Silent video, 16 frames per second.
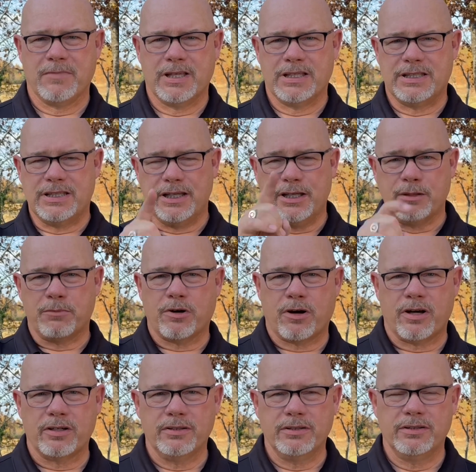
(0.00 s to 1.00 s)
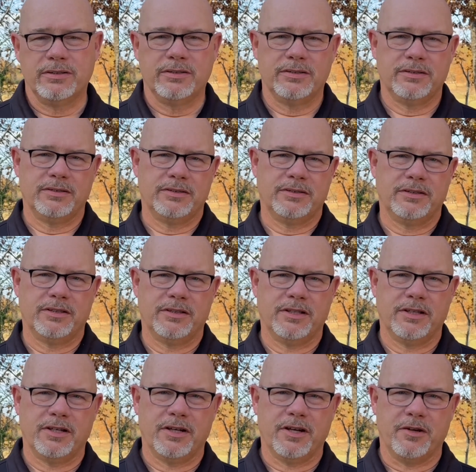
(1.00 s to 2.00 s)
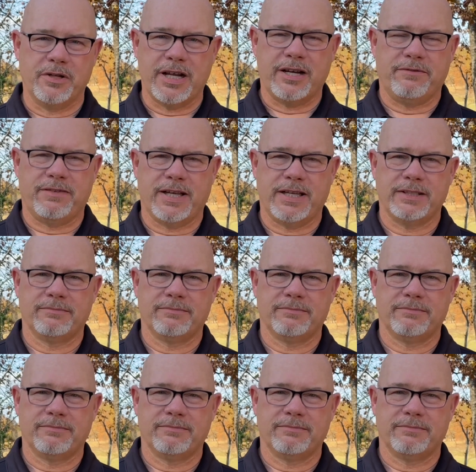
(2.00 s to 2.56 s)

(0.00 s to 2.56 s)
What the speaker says: See you tomorrow on Edify.